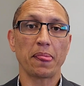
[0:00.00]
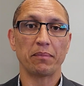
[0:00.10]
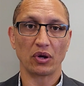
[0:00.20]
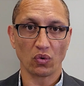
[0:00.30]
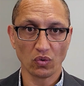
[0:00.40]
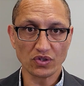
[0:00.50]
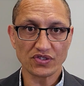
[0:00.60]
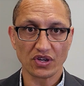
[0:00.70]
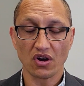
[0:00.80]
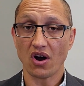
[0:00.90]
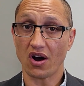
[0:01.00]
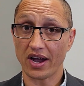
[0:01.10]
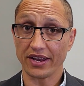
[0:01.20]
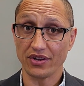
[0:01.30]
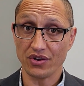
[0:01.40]
But also,
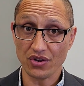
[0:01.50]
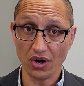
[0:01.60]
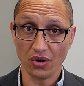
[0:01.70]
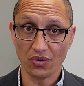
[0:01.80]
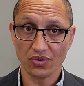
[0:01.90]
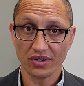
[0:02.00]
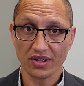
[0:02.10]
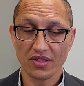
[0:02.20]
I know